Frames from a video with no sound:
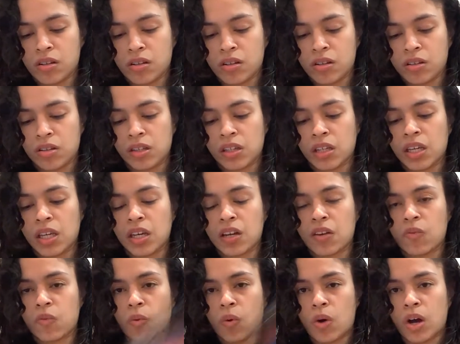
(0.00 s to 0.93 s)
The King
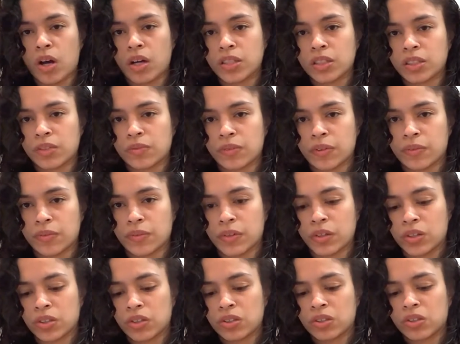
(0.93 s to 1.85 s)
of Wands in
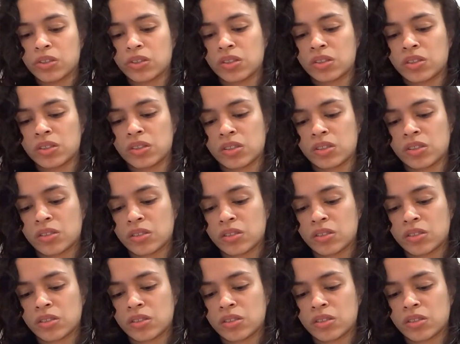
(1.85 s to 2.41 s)
reverse.